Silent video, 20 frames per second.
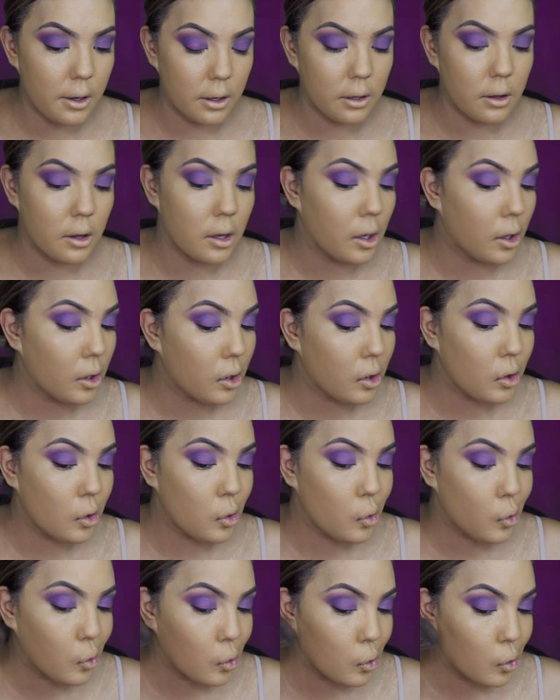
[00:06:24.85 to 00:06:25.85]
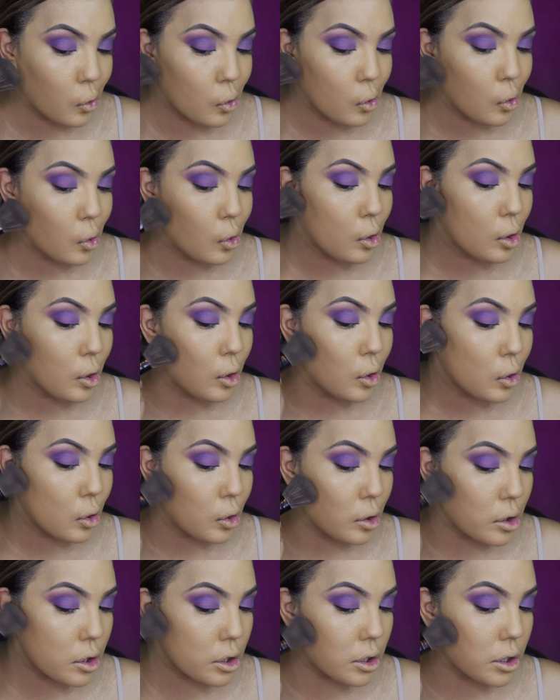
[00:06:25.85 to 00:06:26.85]
And then
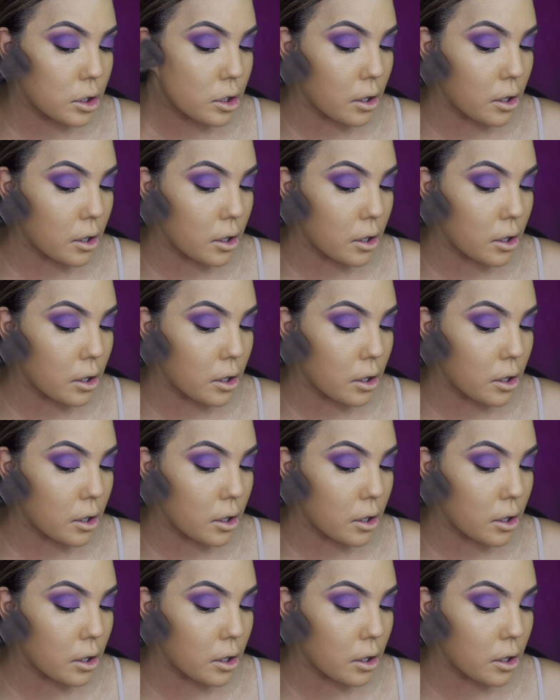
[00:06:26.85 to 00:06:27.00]
just